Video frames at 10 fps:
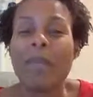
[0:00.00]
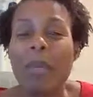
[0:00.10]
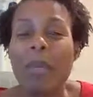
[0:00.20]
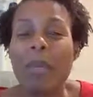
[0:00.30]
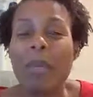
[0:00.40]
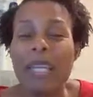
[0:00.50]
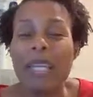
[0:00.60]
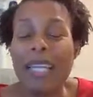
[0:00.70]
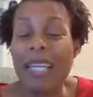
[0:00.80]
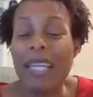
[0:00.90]
But
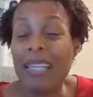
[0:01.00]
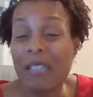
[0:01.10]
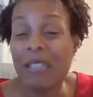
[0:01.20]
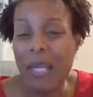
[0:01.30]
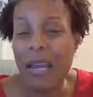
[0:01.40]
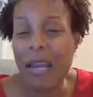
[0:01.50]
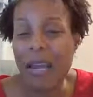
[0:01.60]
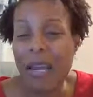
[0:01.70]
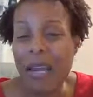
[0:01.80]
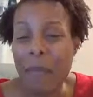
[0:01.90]
in this video
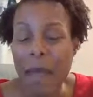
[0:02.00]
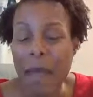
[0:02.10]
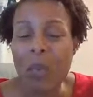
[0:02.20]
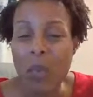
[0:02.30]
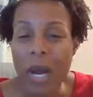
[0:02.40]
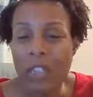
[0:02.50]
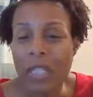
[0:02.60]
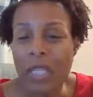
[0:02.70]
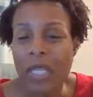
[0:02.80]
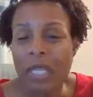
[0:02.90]
that I've been
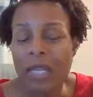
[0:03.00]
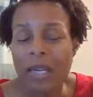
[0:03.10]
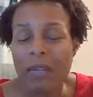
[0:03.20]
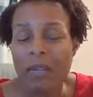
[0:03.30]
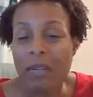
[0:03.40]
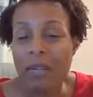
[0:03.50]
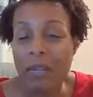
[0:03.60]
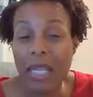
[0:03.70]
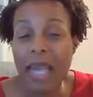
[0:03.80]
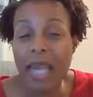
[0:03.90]
watching for
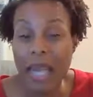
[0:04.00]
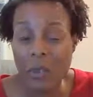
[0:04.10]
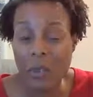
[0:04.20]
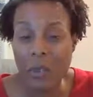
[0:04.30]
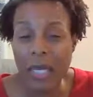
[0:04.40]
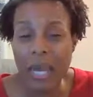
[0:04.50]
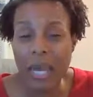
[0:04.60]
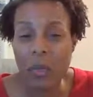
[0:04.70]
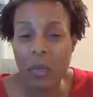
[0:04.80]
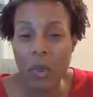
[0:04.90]
the last week, I've
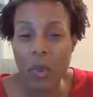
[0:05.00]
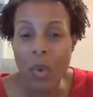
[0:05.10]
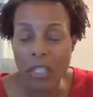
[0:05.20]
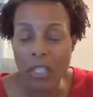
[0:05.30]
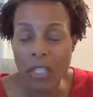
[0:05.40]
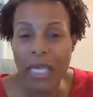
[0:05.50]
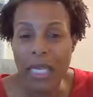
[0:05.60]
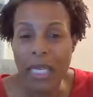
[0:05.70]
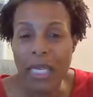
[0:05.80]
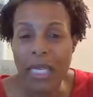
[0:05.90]
been watching and
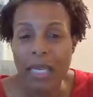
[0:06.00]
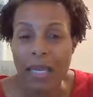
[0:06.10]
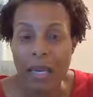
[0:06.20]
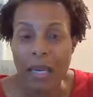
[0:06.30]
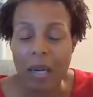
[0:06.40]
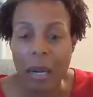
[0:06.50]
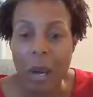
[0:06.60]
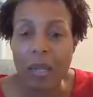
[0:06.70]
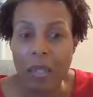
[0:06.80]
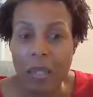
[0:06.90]
reading
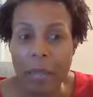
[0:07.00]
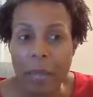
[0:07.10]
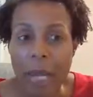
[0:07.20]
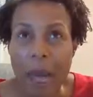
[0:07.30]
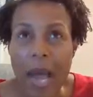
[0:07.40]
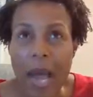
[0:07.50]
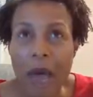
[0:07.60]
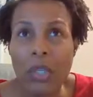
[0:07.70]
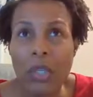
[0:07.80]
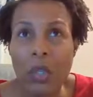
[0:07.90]
about
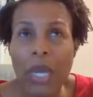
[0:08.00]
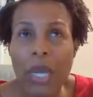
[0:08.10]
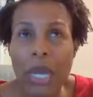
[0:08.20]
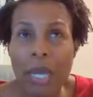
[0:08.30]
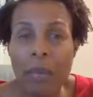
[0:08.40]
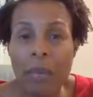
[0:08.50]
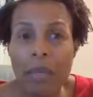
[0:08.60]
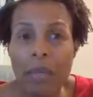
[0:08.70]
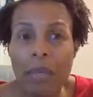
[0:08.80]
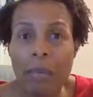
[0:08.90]
how you can
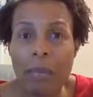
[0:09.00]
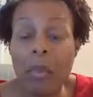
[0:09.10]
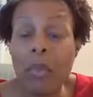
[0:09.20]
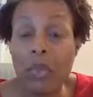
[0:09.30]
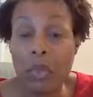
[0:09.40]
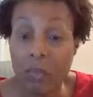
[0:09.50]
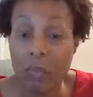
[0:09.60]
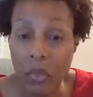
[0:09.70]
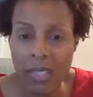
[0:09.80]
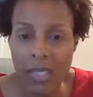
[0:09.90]
boost your
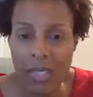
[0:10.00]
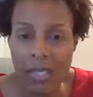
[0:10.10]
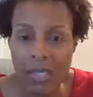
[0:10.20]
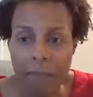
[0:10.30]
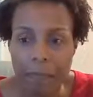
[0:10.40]
immune system.